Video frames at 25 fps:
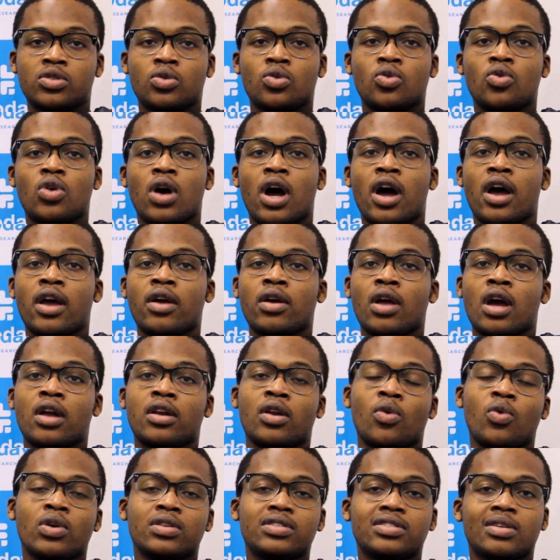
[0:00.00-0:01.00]
So I
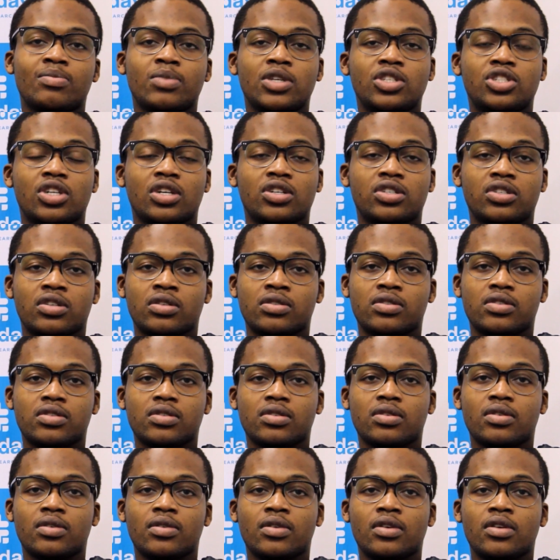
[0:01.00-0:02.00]
underwent some
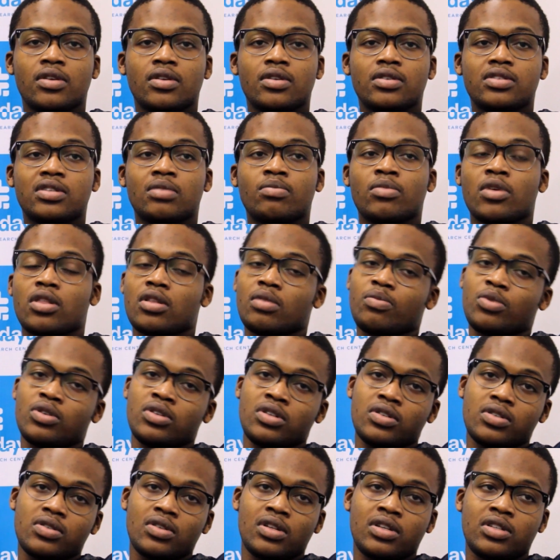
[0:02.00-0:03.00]
injections, some
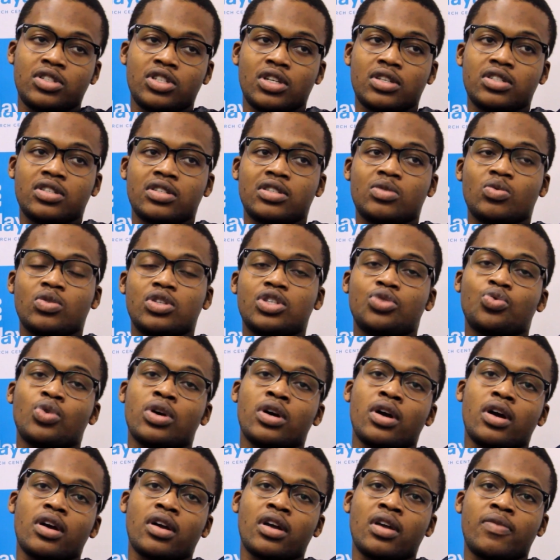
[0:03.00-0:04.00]
methylprednisolone injections, which
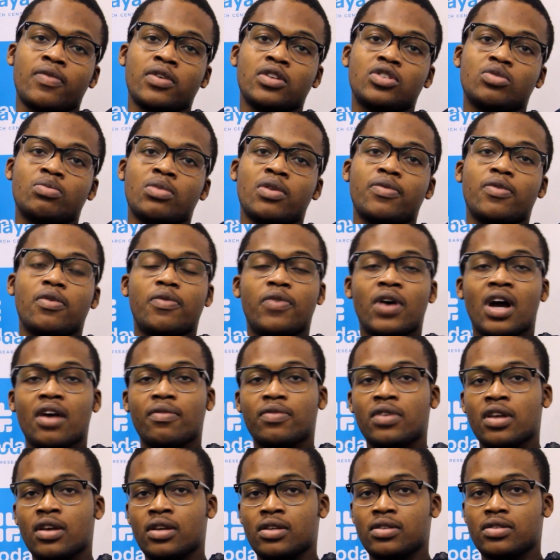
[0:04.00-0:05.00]
were given to me for
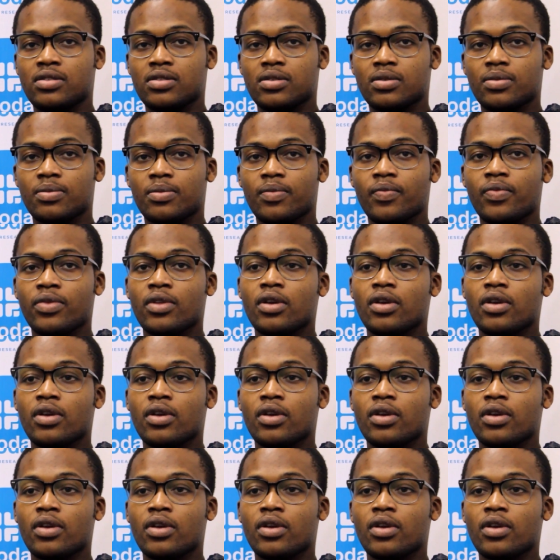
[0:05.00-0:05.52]
5 days.